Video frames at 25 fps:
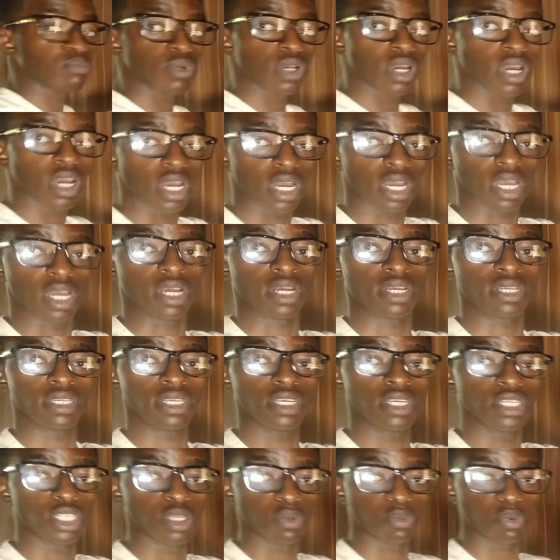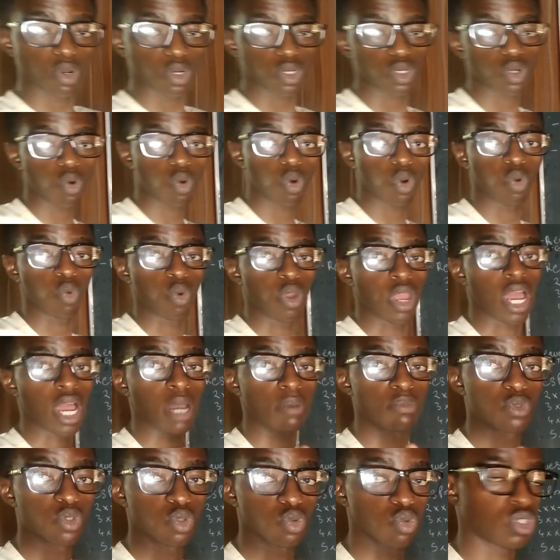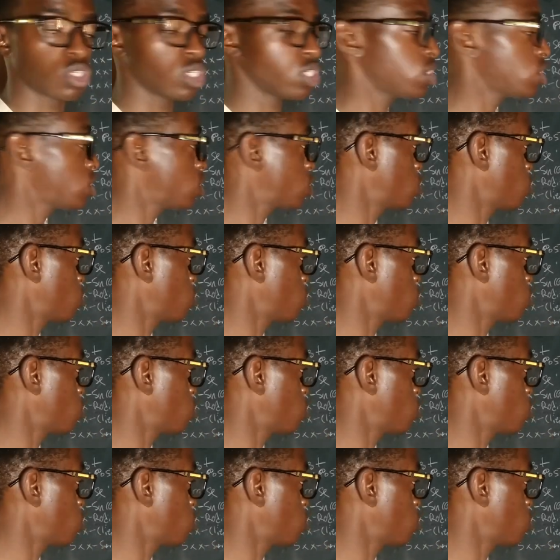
in the protocol we have two things